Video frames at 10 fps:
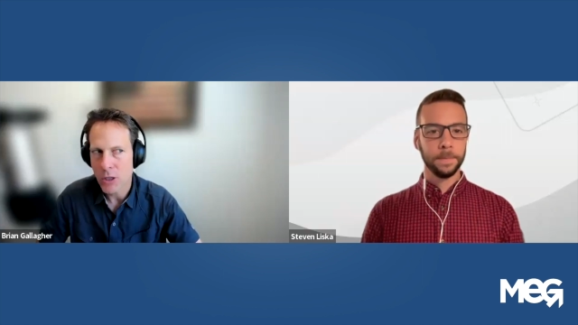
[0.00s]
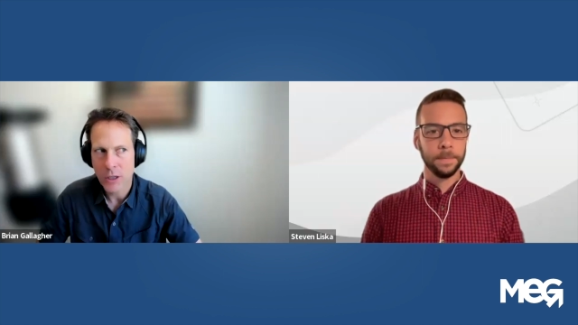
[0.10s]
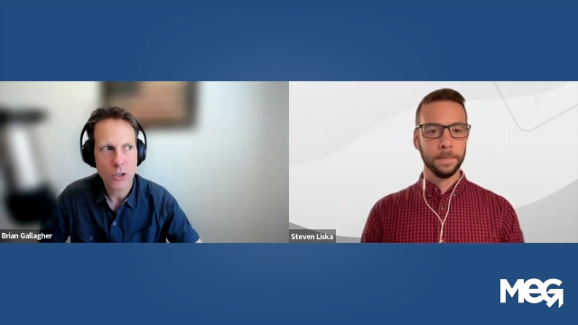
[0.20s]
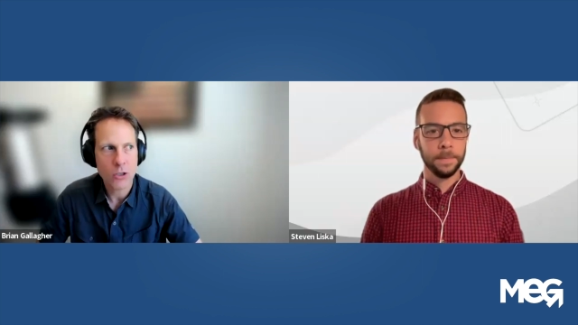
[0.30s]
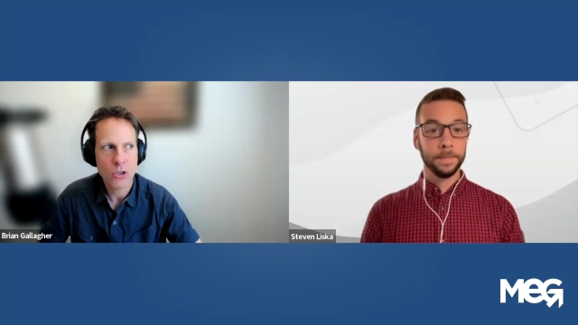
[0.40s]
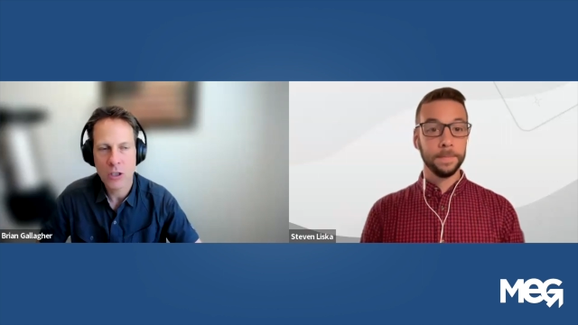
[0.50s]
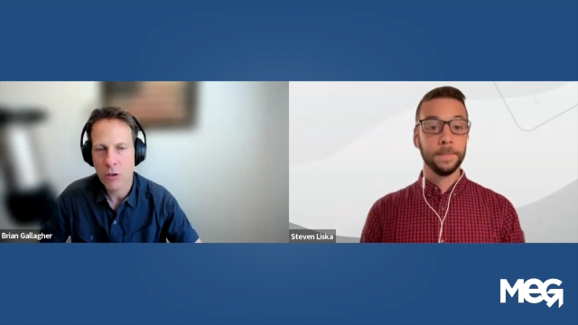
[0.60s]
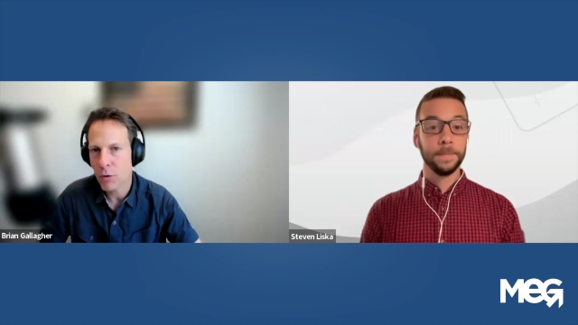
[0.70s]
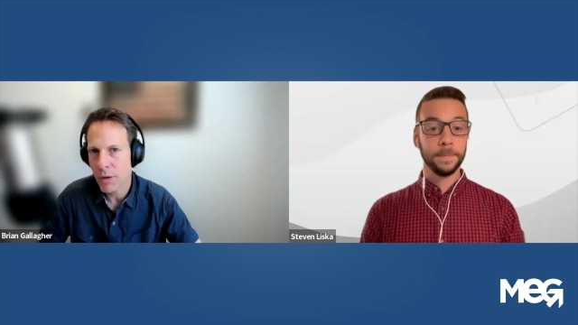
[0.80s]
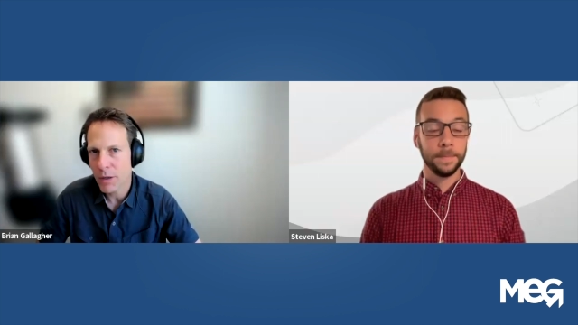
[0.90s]
Speaker 1: Like there's
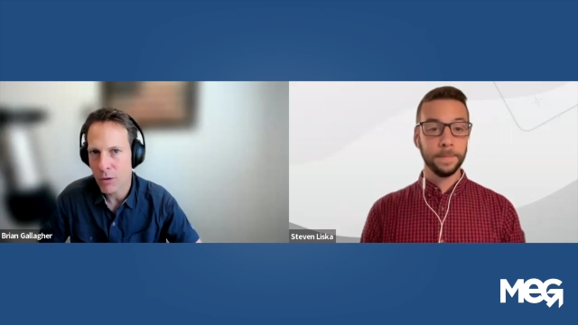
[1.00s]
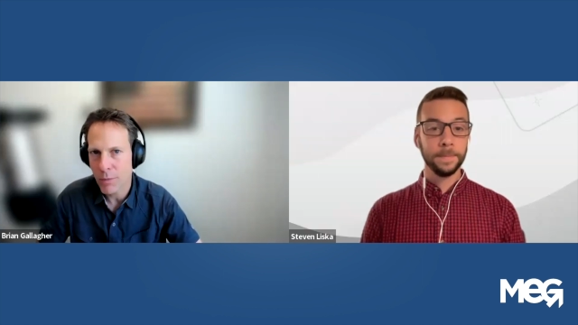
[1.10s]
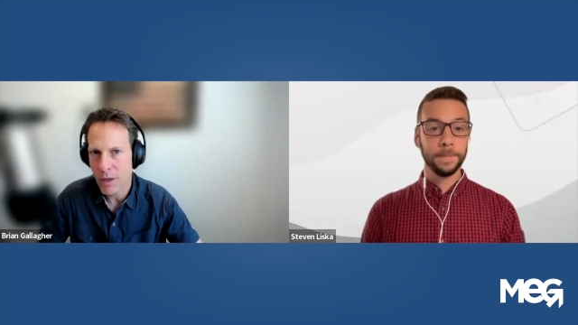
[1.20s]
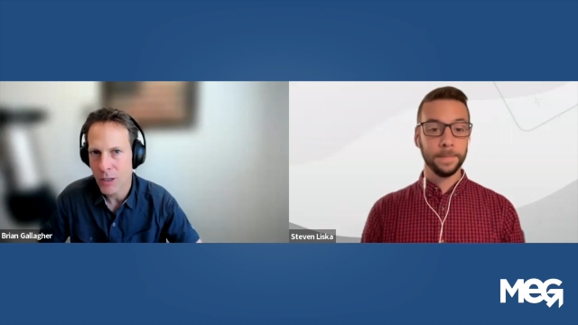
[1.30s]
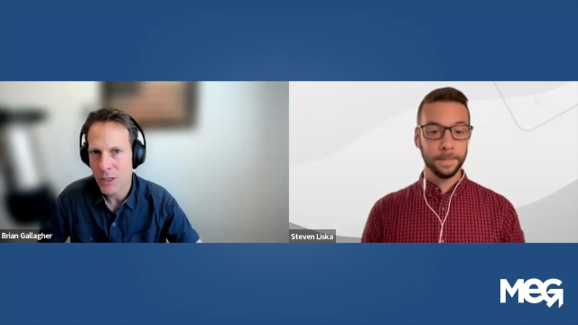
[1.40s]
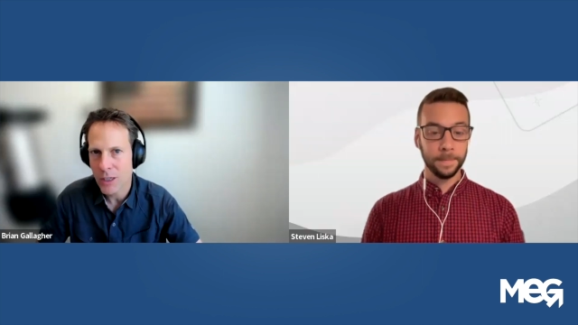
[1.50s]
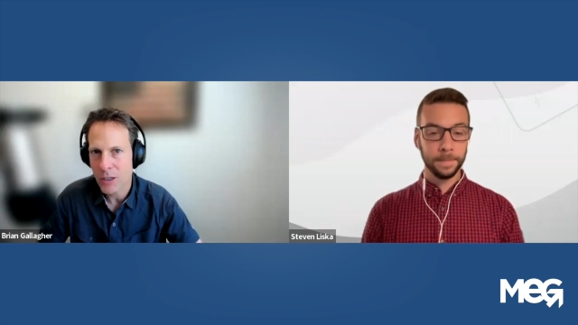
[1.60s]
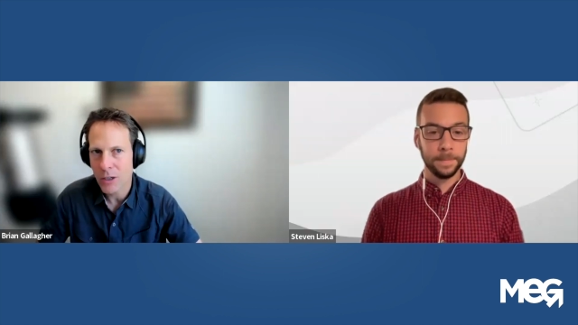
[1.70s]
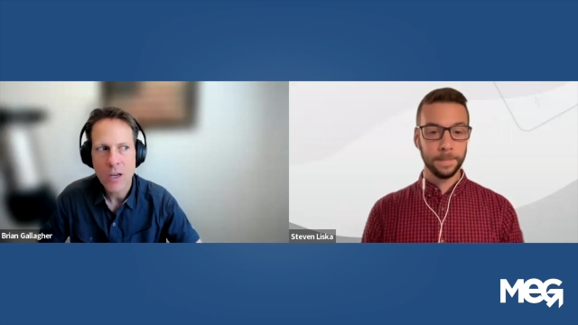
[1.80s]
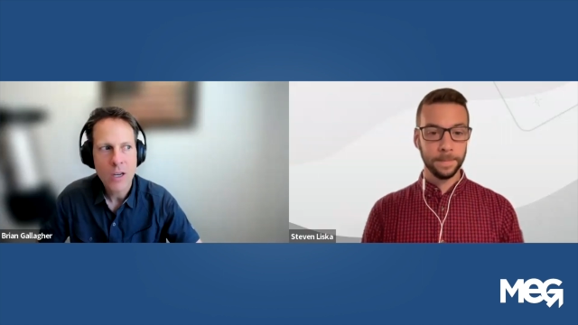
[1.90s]
zero micromanaging here.